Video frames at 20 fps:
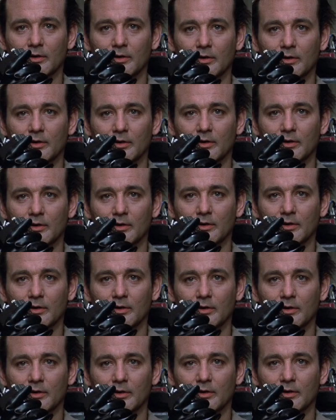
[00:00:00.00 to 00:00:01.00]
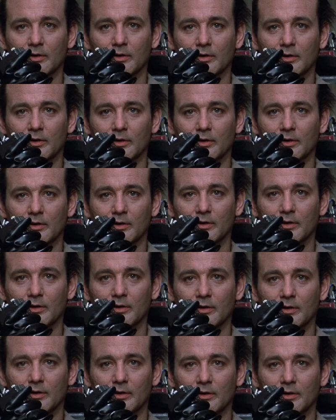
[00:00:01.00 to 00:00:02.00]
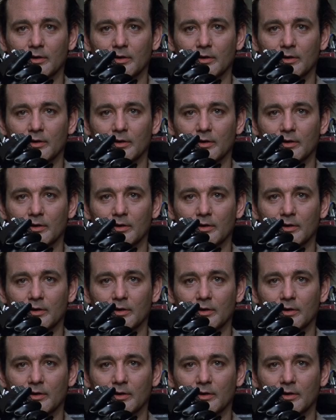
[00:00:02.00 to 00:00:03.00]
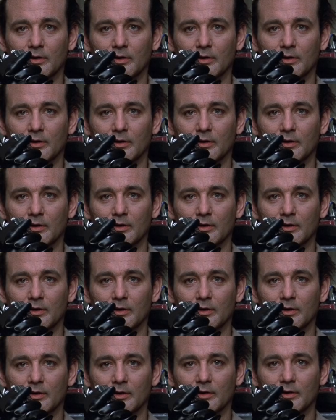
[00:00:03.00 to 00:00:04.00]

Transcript: No words are spoken by the person on screen.